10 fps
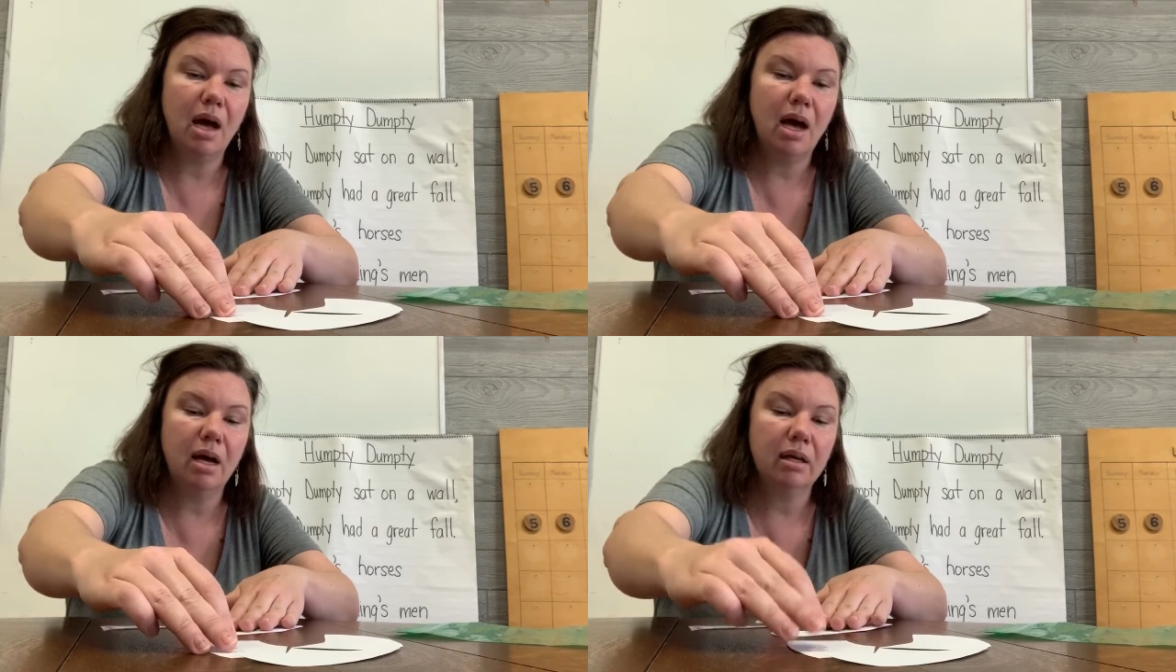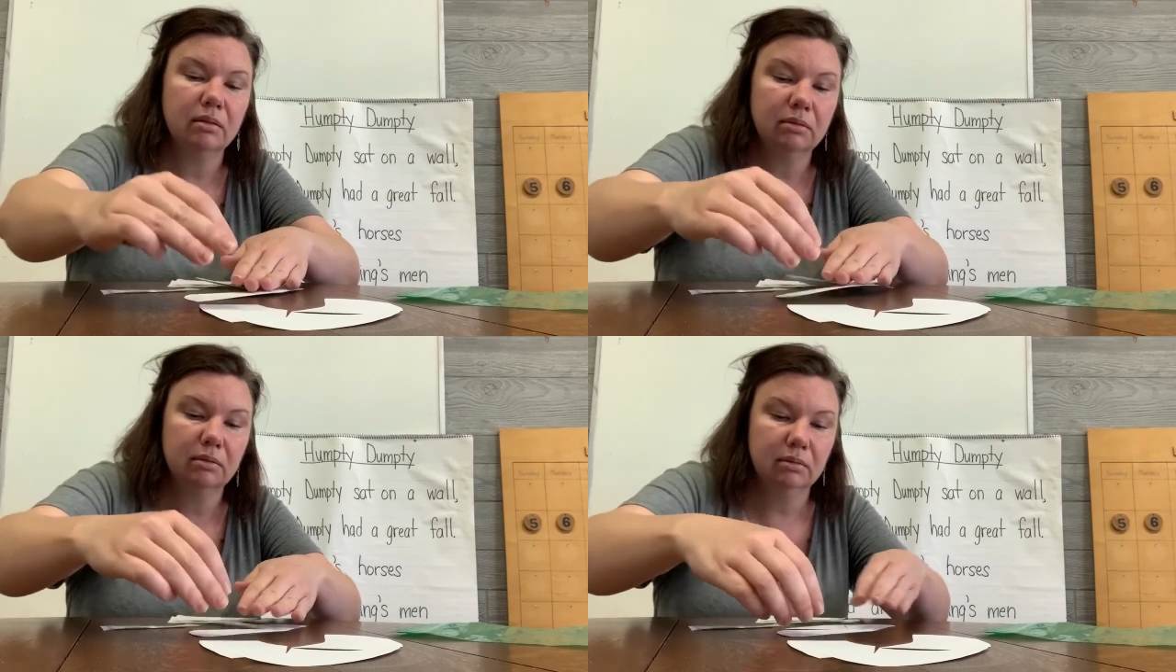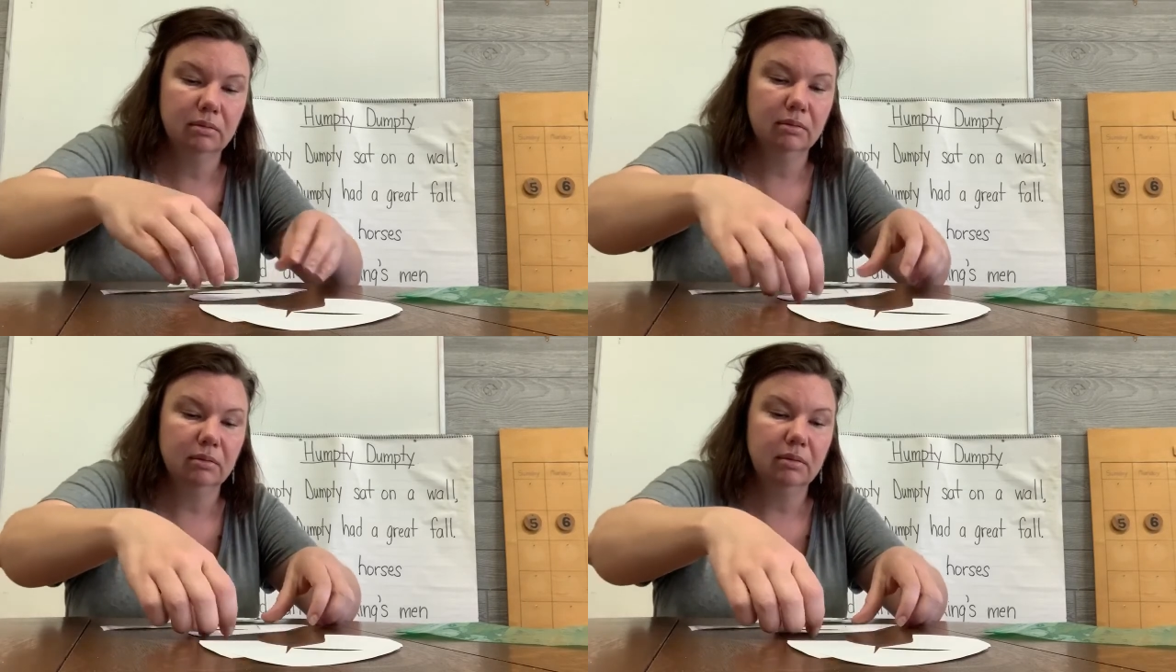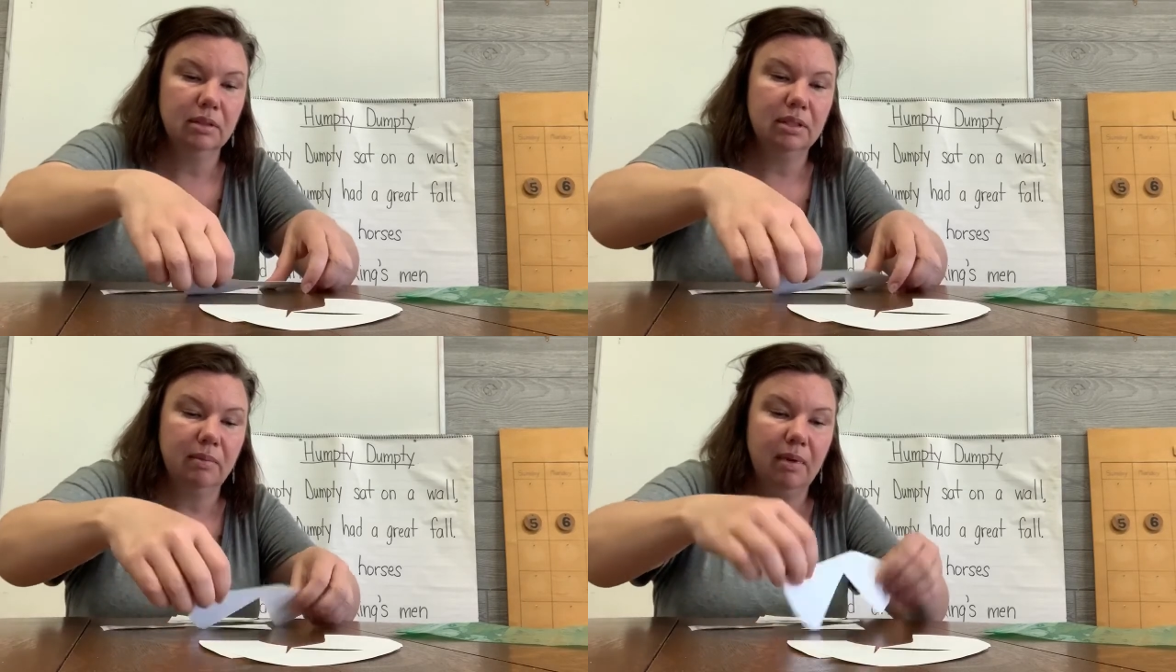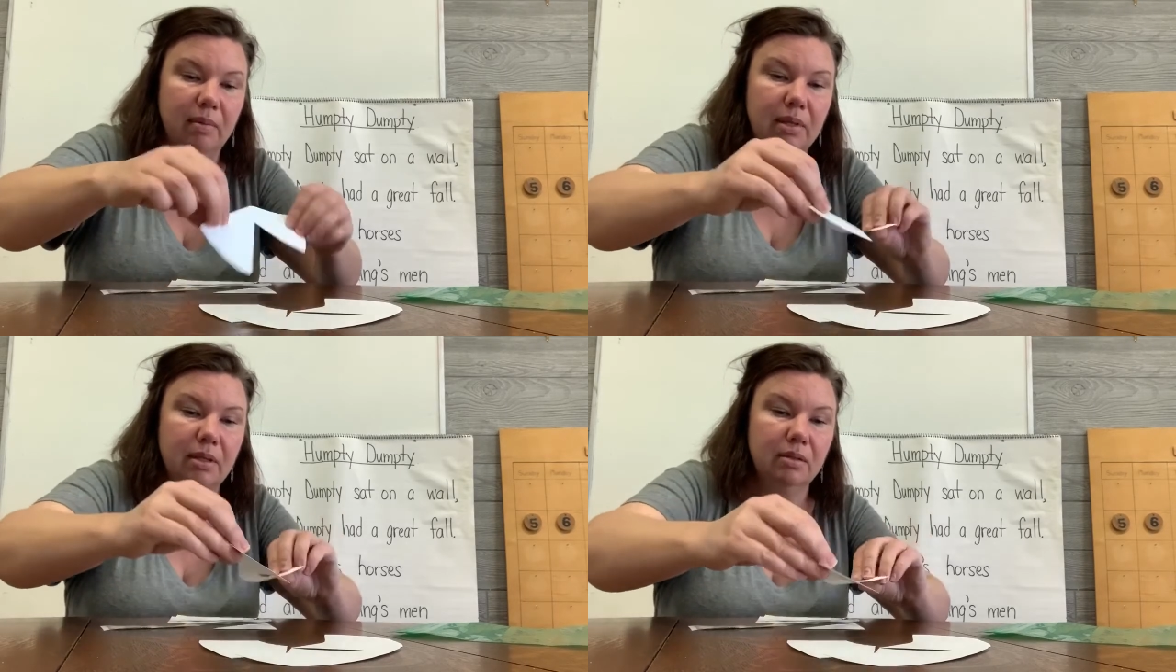let's see, maybe
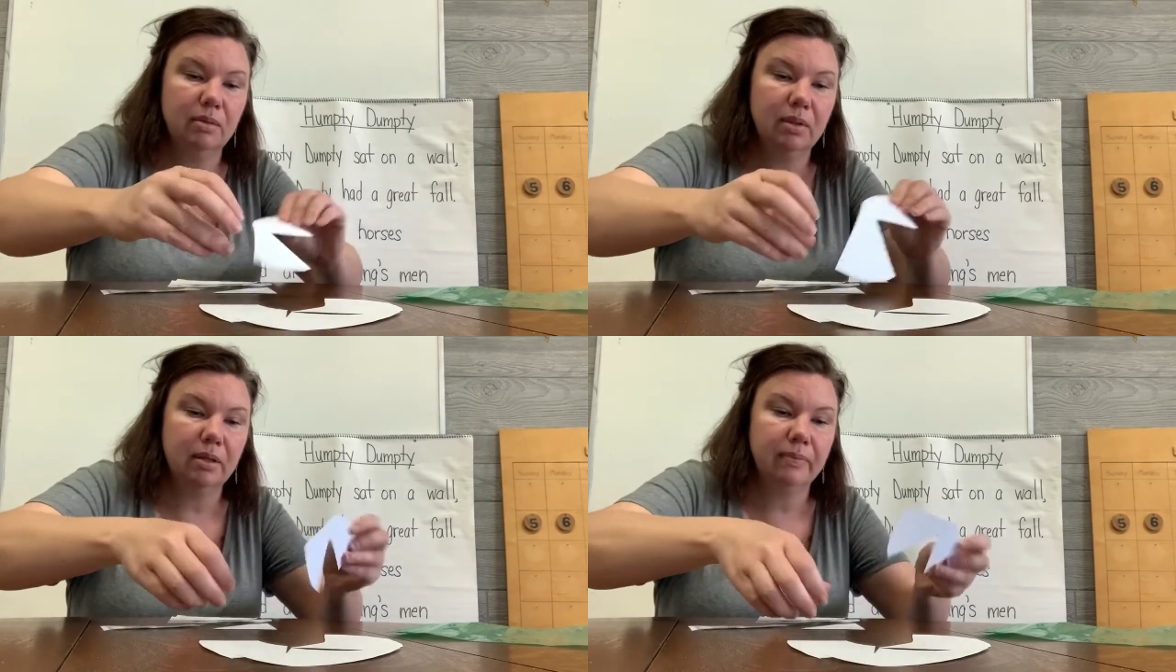this will work.